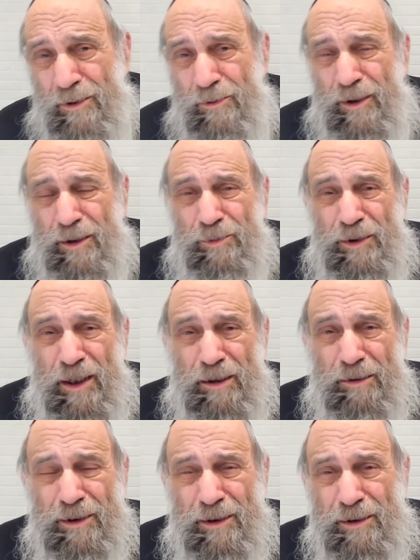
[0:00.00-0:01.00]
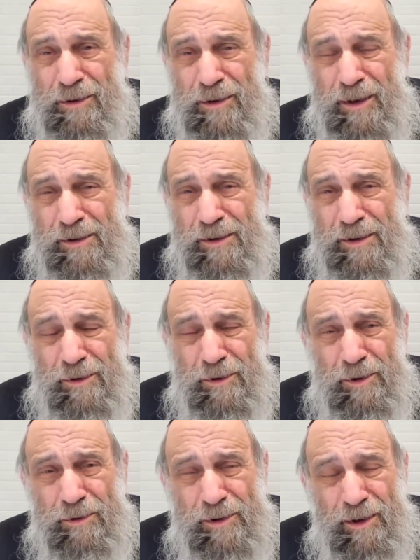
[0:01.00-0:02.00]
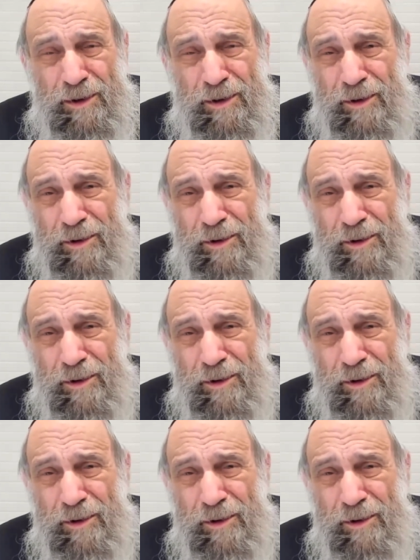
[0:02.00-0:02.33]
want to be arrogant, lazy, or